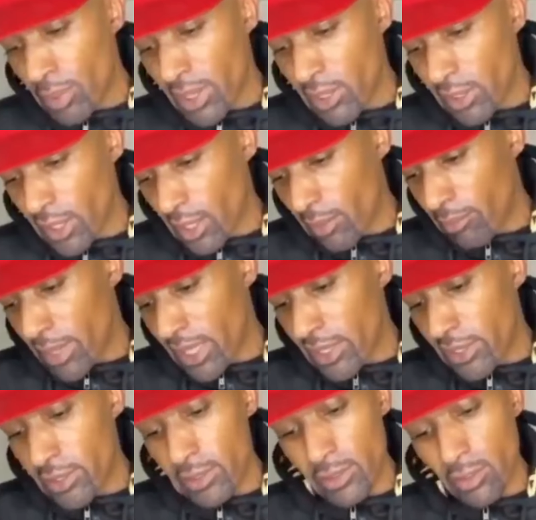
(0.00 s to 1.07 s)
pair that I
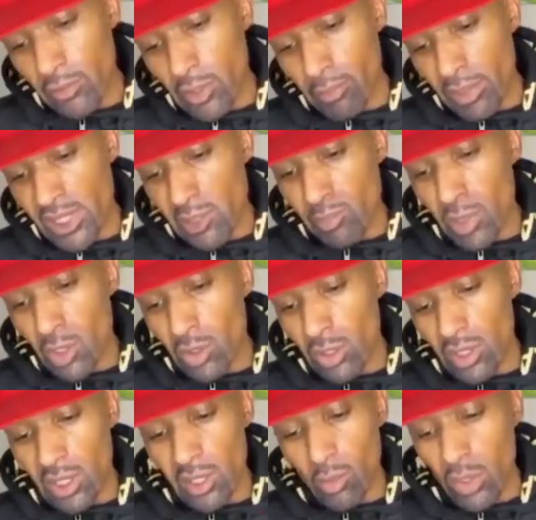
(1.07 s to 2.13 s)
made of the bespoke,
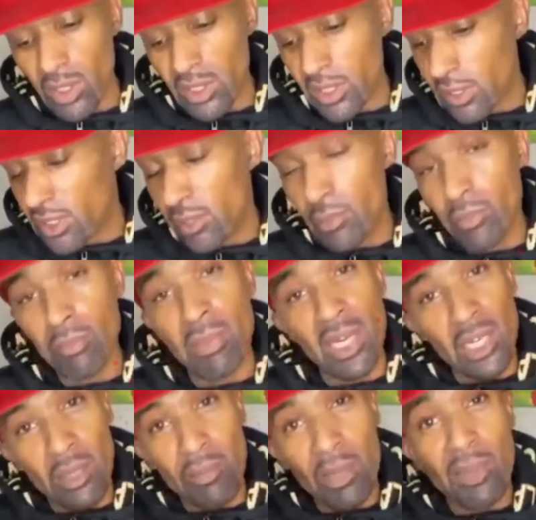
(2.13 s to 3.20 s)
and I wanted it to
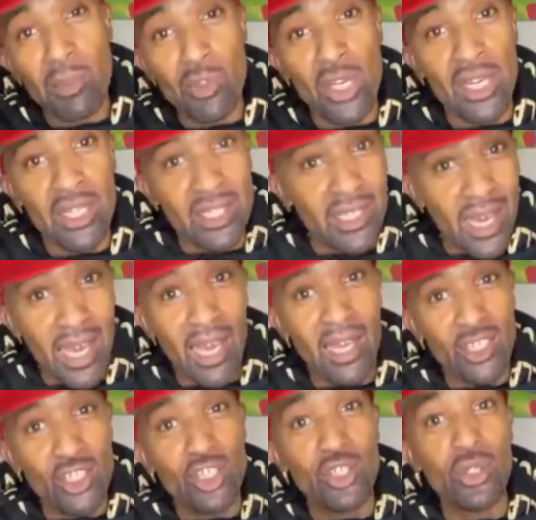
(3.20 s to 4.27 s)
commemorate that
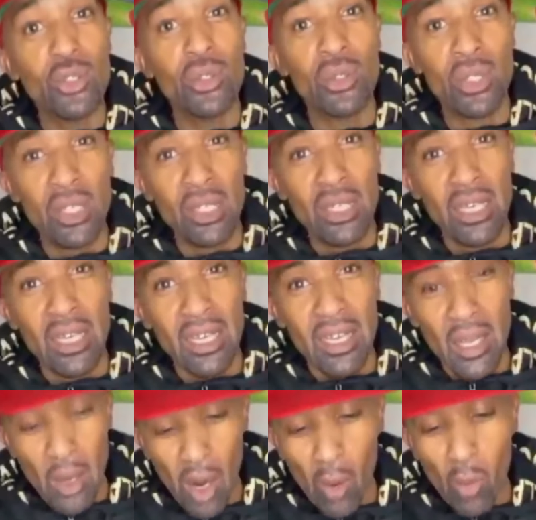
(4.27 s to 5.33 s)
shoe. I